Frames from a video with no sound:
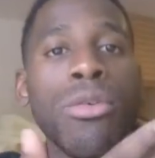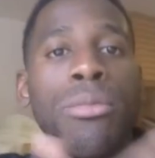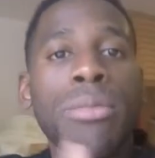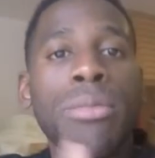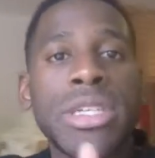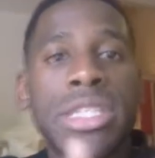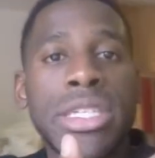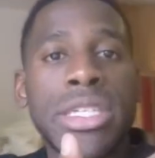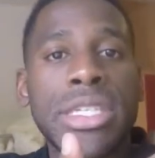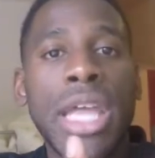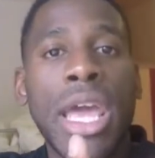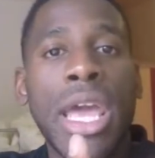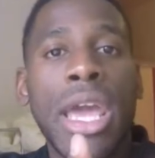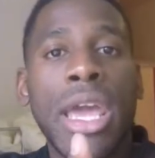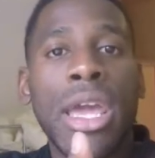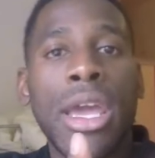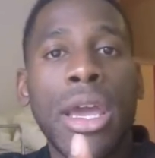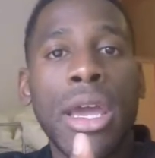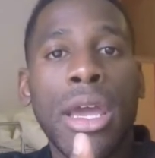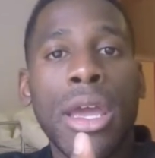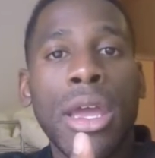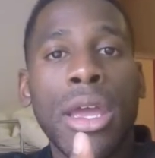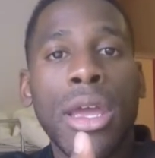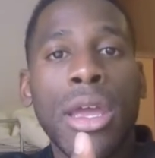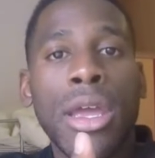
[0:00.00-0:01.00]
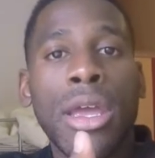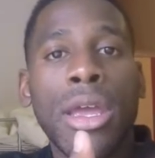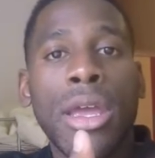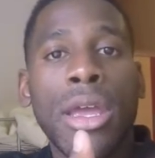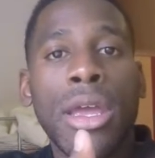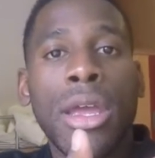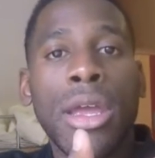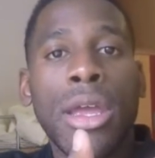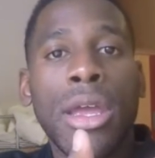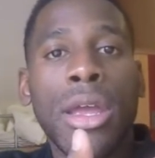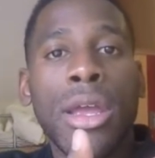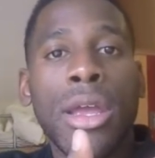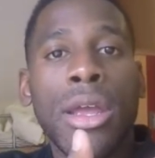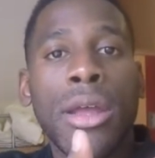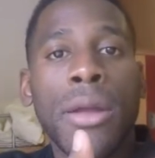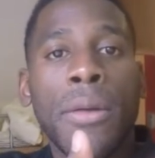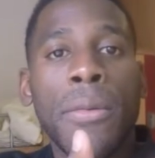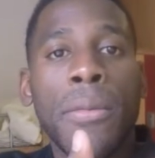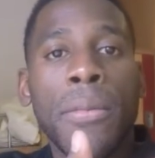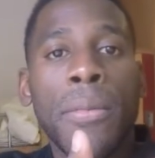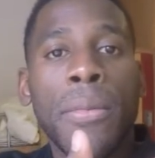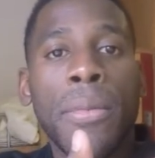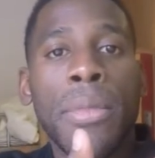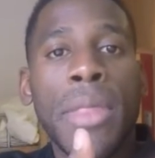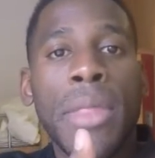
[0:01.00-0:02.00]
mistake.
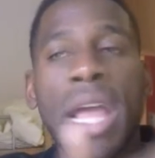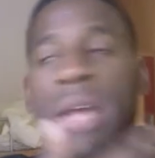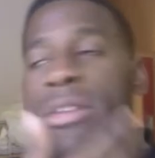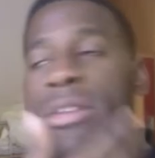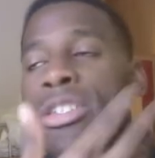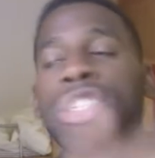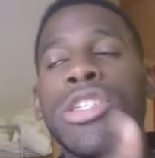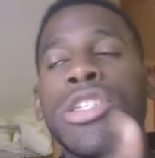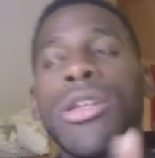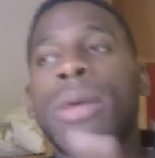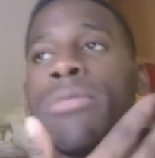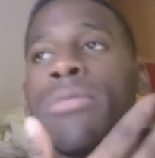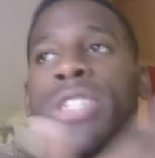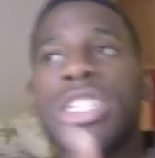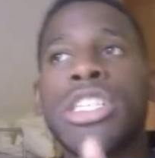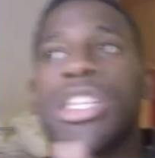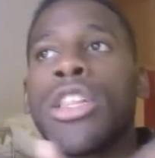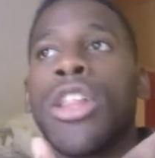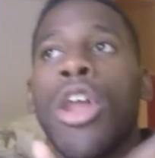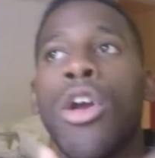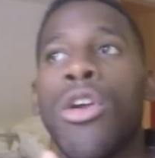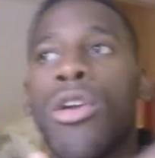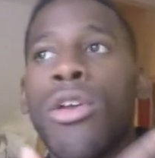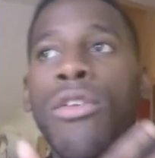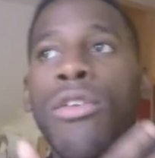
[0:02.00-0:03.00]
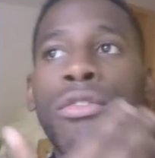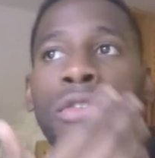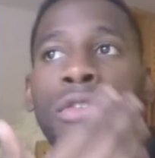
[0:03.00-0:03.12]
I'm just learning